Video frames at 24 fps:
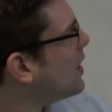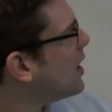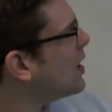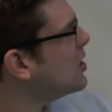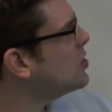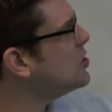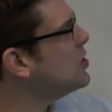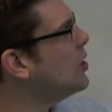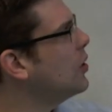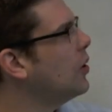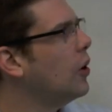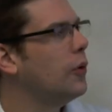
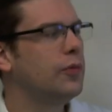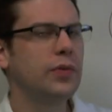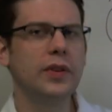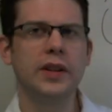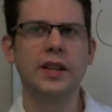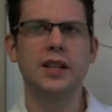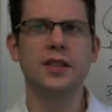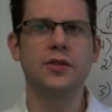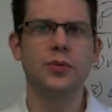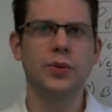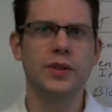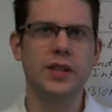So hopefully
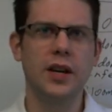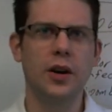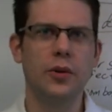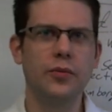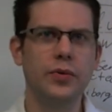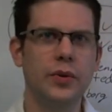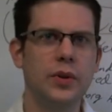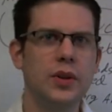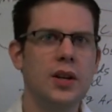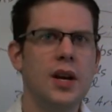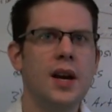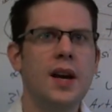this was
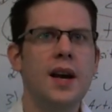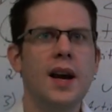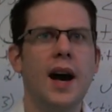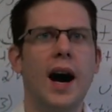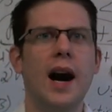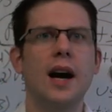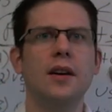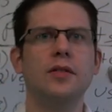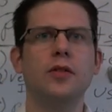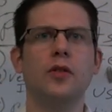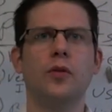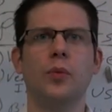helpful.
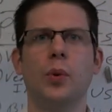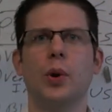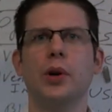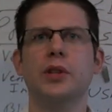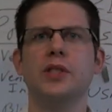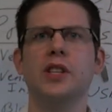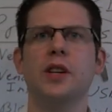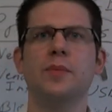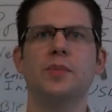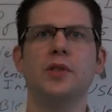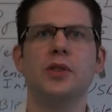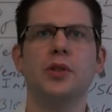For more
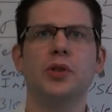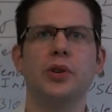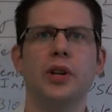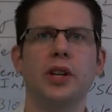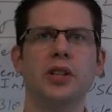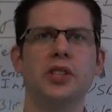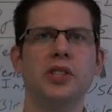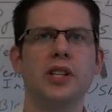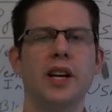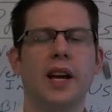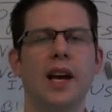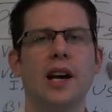tips and
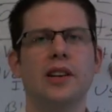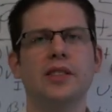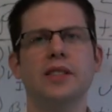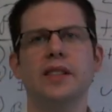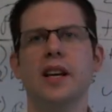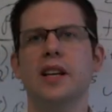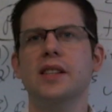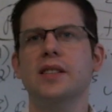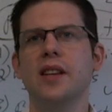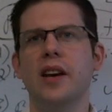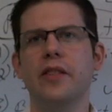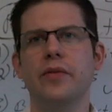tricks, check out
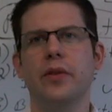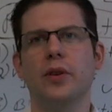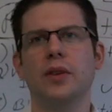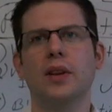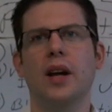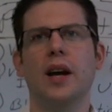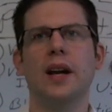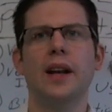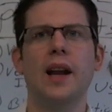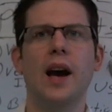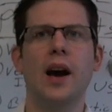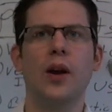
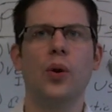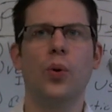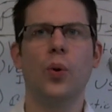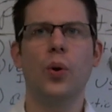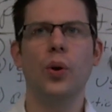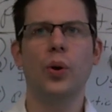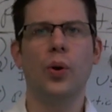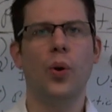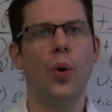staysafeonline.org,